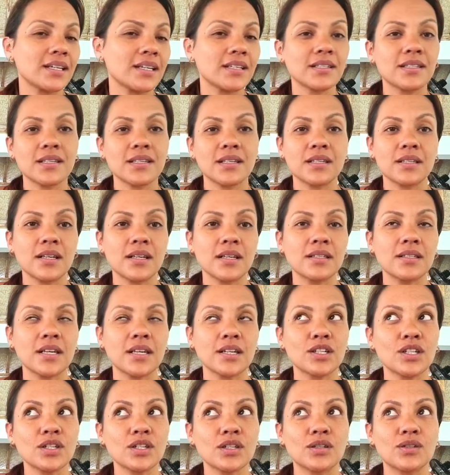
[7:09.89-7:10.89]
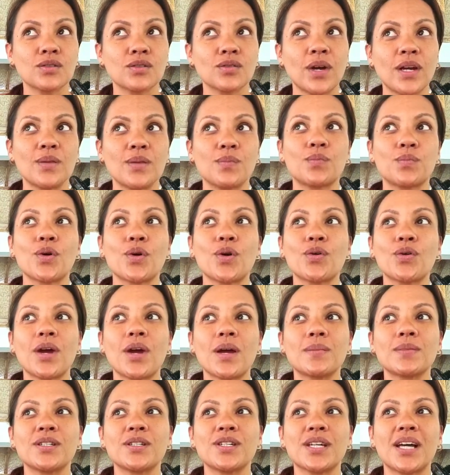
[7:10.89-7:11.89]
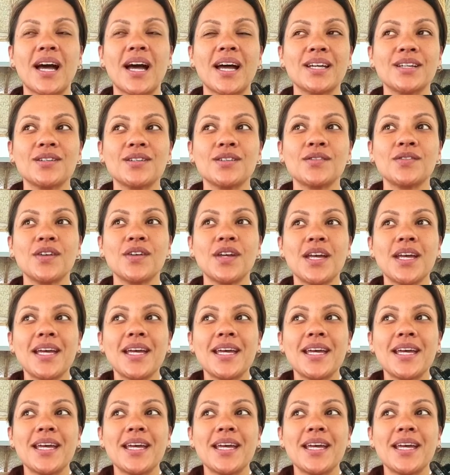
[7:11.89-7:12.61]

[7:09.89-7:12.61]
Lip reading: it is such a great program to kind of